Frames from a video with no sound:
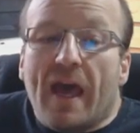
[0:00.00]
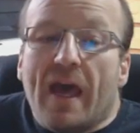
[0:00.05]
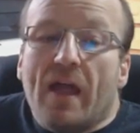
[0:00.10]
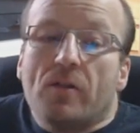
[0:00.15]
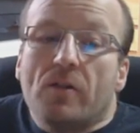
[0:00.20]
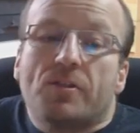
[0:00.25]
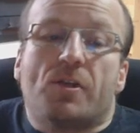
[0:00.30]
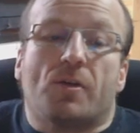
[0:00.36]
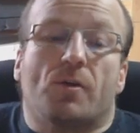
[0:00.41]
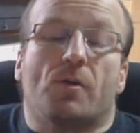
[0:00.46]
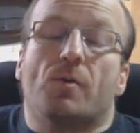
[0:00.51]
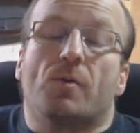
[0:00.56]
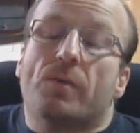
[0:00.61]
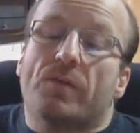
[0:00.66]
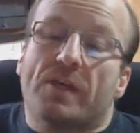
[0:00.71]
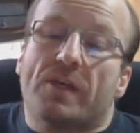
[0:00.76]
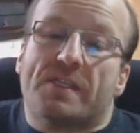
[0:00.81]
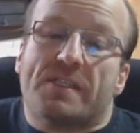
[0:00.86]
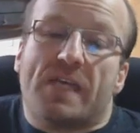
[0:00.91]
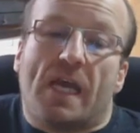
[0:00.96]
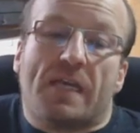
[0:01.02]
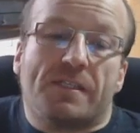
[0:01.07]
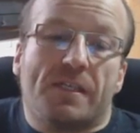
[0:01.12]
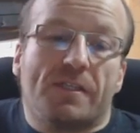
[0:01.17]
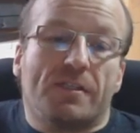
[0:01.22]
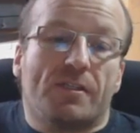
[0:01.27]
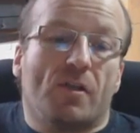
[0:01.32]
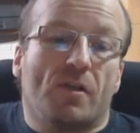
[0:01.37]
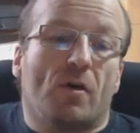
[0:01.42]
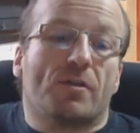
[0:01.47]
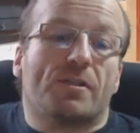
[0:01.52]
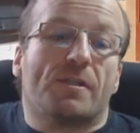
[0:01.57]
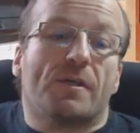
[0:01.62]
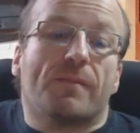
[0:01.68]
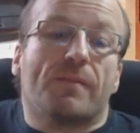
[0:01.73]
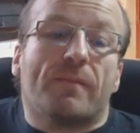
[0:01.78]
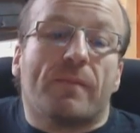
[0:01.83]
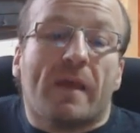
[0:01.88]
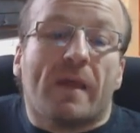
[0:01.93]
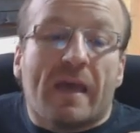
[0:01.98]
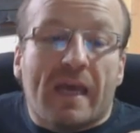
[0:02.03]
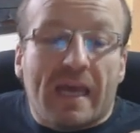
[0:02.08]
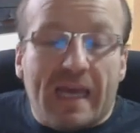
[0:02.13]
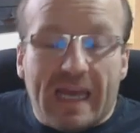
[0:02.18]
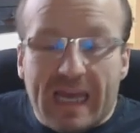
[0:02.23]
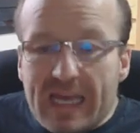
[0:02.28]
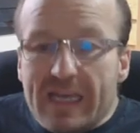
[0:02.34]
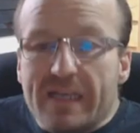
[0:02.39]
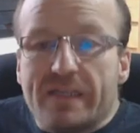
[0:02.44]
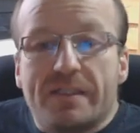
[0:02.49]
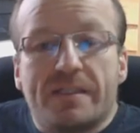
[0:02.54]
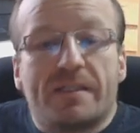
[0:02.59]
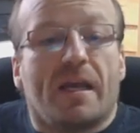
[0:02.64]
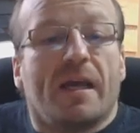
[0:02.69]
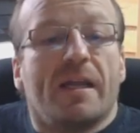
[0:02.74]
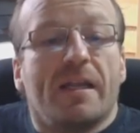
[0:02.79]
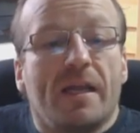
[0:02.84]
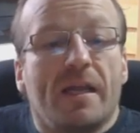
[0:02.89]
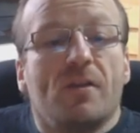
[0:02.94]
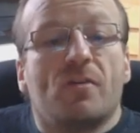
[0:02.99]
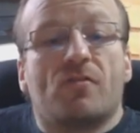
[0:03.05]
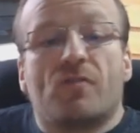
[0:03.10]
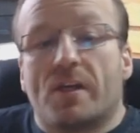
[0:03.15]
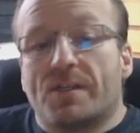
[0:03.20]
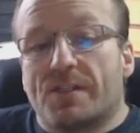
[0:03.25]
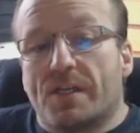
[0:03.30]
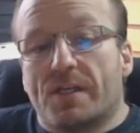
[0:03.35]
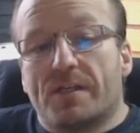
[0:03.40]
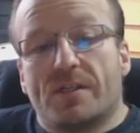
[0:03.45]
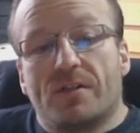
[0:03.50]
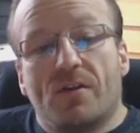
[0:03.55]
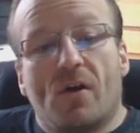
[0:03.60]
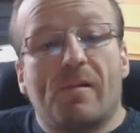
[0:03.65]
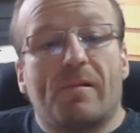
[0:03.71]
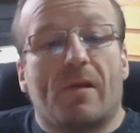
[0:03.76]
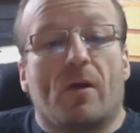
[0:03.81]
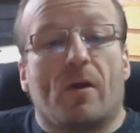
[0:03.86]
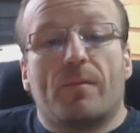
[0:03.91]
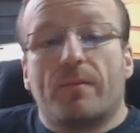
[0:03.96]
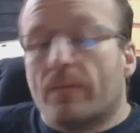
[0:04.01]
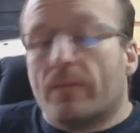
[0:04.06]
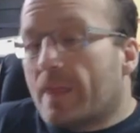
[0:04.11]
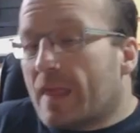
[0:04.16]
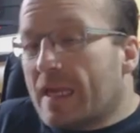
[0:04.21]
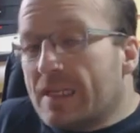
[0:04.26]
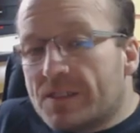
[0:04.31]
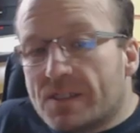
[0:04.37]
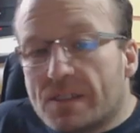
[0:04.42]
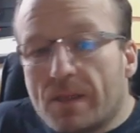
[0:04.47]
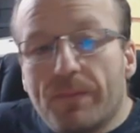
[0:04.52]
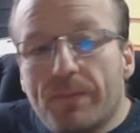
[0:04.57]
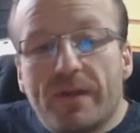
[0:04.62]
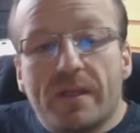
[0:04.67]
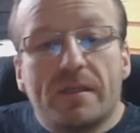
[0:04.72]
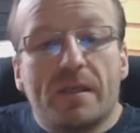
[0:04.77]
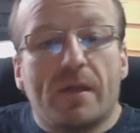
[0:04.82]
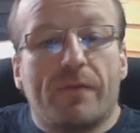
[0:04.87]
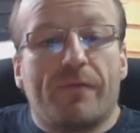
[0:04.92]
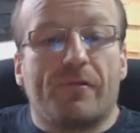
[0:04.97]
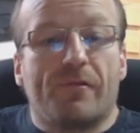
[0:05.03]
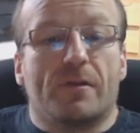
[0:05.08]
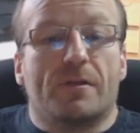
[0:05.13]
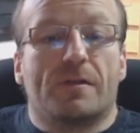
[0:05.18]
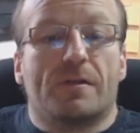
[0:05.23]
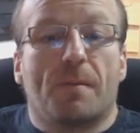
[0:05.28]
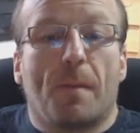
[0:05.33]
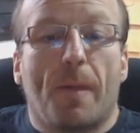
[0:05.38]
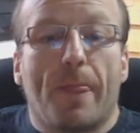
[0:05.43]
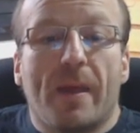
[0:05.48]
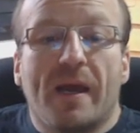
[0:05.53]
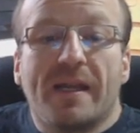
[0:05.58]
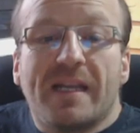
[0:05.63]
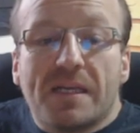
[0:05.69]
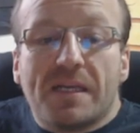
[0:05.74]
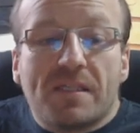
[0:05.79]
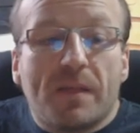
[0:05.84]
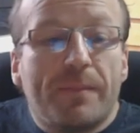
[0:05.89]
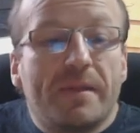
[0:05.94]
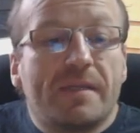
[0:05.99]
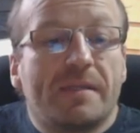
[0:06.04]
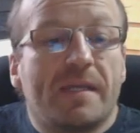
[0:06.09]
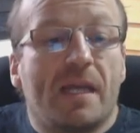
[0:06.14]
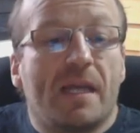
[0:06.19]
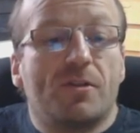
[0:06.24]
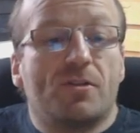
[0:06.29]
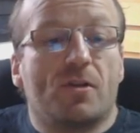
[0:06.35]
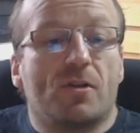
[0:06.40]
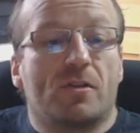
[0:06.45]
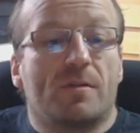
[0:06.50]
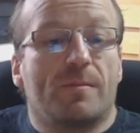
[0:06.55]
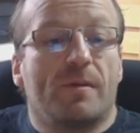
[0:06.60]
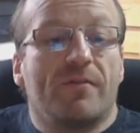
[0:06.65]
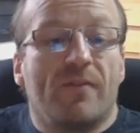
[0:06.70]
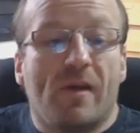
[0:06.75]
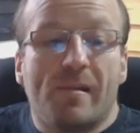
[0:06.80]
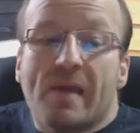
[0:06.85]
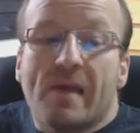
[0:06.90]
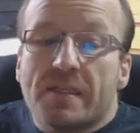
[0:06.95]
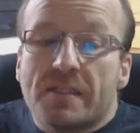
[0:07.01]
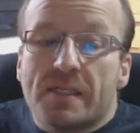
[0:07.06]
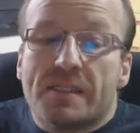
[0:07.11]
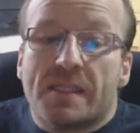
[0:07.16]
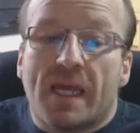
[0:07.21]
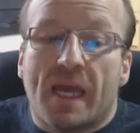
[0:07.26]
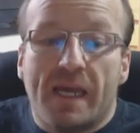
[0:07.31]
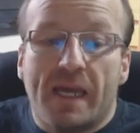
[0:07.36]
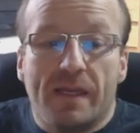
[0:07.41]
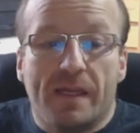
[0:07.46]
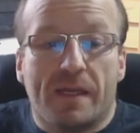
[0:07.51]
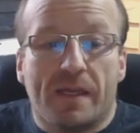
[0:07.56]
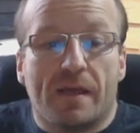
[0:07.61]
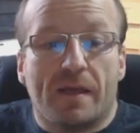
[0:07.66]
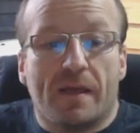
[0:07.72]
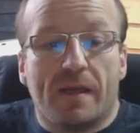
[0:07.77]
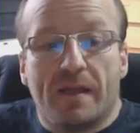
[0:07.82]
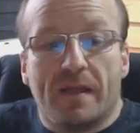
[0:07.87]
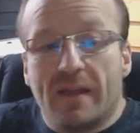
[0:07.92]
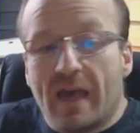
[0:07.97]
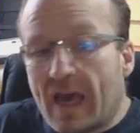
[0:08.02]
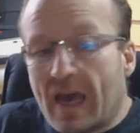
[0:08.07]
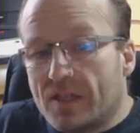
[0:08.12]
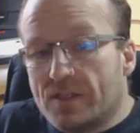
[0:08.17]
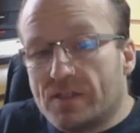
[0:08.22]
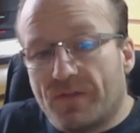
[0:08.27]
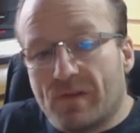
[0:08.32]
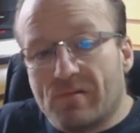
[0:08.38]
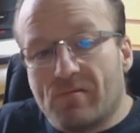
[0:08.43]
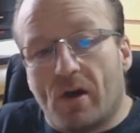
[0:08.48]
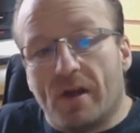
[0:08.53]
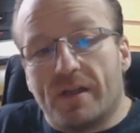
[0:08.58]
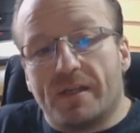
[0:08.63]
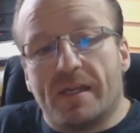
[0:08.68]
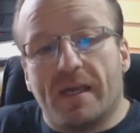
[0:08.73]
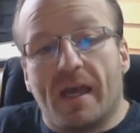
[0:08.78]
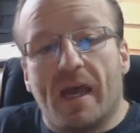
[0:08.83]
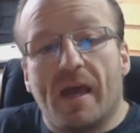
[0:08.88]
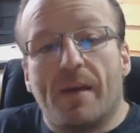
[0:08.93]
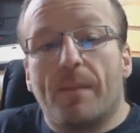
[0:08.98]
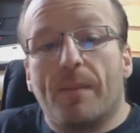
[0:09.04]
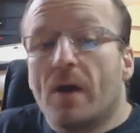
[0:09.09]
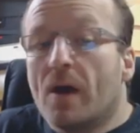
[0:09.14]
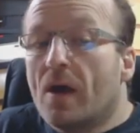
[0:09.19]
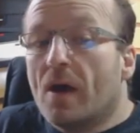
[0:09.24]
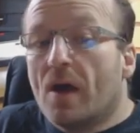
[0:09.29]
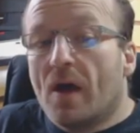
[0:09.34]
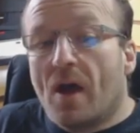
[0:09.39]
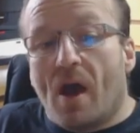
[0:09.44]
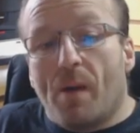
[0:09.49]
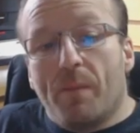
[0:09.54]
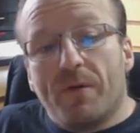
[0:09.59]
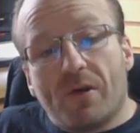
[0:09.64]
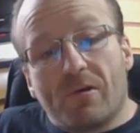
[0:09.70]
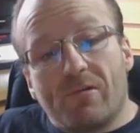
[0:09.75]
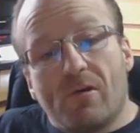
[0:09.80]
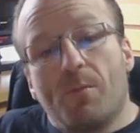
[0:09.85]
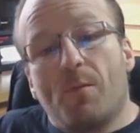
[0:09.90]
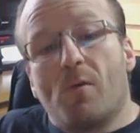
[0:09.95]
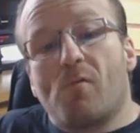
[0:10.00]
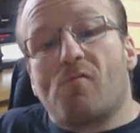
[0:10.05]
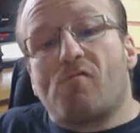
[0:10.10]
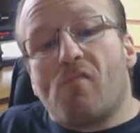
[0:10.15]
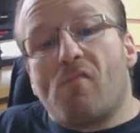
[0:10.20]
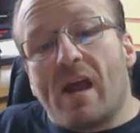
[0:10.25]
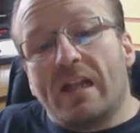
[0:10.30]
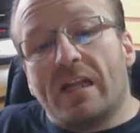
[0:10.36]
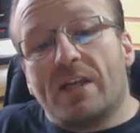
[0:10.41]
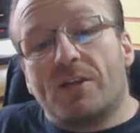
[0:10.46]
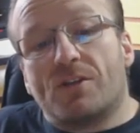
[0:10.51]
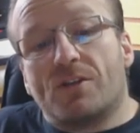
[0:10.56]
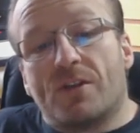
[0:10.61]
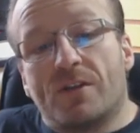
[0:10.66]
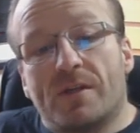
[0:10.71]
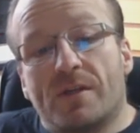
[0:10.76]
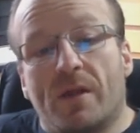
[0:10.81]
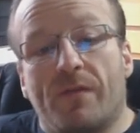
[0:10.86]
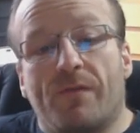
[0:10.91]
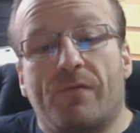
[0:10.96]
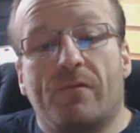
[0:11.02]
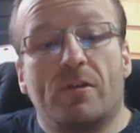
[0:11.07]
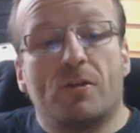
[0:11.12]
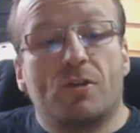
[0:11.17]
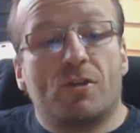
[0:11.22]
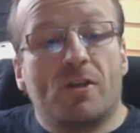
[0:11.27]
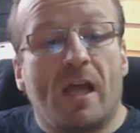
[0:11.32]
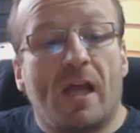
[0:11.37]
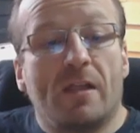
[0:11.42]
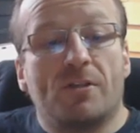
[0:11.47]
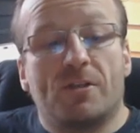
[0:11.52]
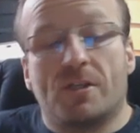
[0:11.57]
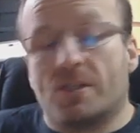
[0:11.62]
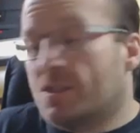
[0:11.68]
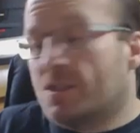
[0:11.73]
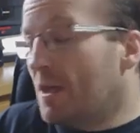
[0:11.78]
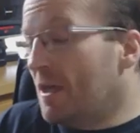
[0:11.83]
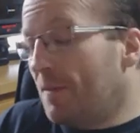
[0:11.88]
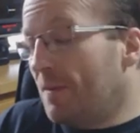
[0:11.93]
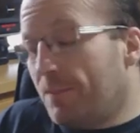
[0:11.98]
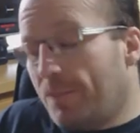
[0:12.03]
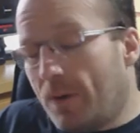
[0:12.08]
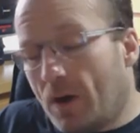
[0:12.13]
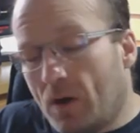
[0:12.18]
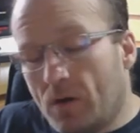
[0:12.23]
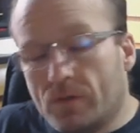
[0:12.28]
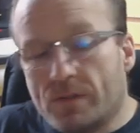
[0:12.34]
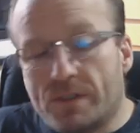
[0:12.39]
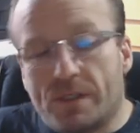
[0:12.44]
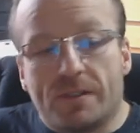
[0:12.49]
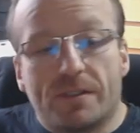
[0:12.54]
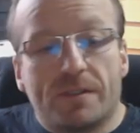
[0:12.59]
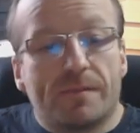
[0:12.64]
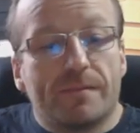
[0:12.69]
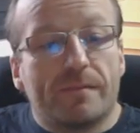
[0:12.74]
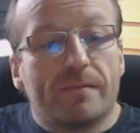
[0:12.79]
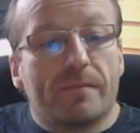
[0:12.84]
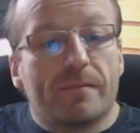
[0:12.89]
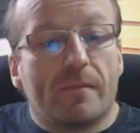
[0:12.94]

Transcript: L2, The Assassin's Knot, is an interesting scenario. It's something different. It has the potential to be very entertaining in the hands of the right DM, and with a group who relish the different challenges it poses.